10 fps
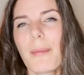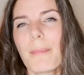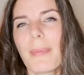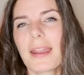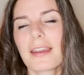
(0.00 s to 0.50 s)

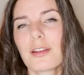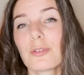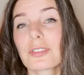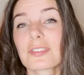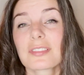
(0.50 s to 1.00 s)
but it
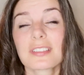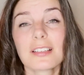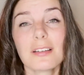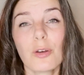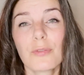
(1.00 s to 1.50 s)
looks
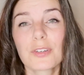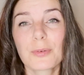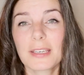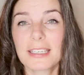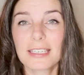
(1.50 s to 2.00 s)
still over
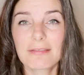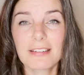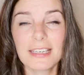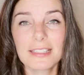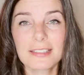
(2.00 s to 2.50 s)
20
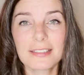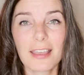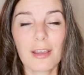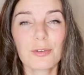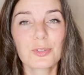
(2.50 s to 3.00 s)
degrees
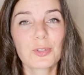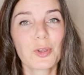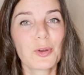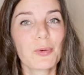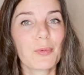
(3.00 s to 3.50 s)
now,
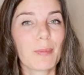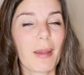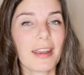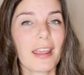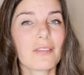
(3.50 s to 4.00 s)
so we
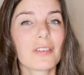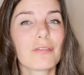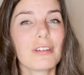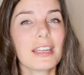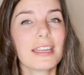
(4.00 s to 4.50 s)
might have a
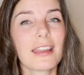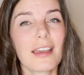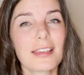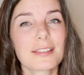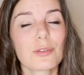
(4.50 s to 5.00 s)
really
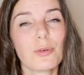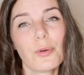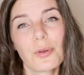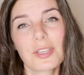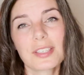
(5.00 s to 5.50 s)
nice
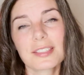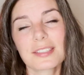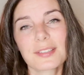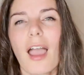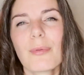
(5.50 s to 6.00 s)

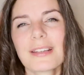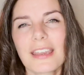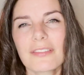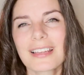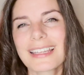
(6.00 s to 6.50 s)
August. I will
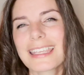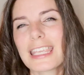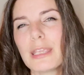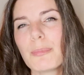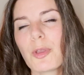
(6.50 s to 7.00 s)
definitely
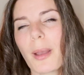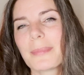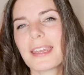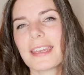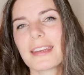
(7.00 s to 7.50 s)
keep you
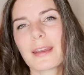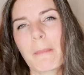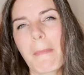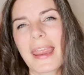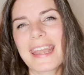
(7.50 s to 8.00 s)
updated
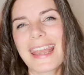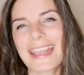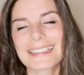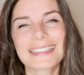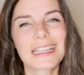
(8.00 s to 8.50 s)
in my
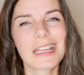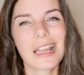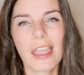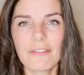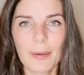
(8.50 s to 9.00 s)
next
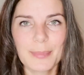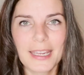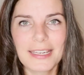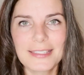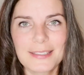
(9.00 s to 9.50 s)
live
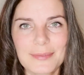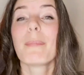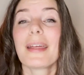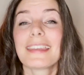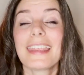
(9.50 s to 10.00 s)
updates.
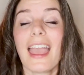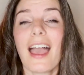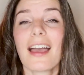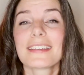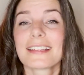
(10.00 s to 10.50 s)
But
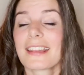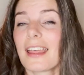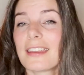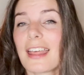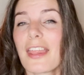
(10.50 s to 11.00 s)
yeah, until
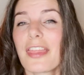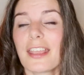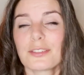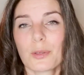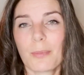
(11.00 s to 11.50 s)
then,
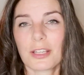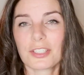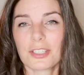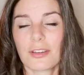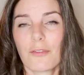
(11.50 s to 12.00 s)
thanks so
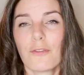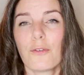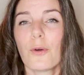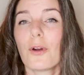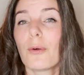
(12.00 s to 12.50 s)
much
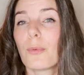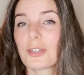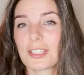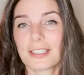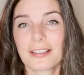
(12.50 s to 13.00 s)
for
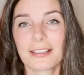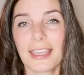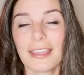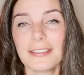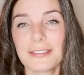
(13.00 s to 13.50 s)
watching till the
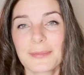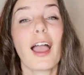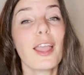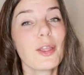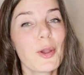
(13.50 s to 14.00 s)
end.
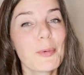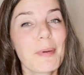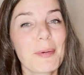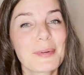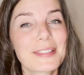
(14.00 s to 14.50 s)
I hope
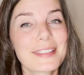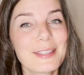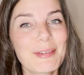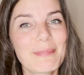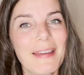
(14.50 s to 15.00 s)
I will
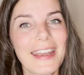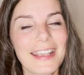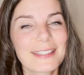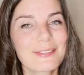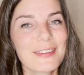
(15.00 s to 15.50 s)
see you in my
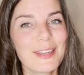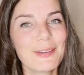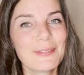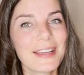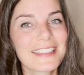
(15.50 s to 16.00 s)
next
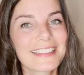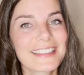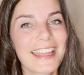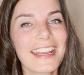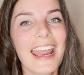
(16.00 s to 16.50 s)
video. Until
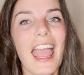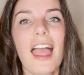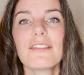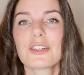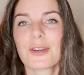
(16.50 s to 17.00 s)
then,
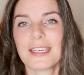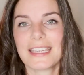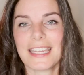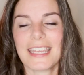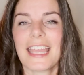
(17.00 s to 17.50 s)
have a great
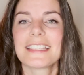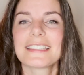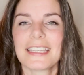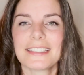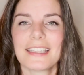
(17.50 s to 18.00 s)
day and
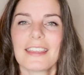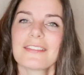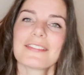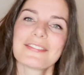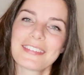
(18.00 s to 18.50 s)
stay
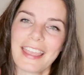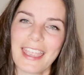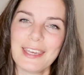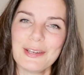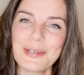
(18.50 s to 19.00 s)
safe.
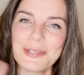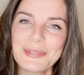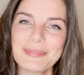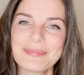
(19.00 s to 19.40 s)
Hey då!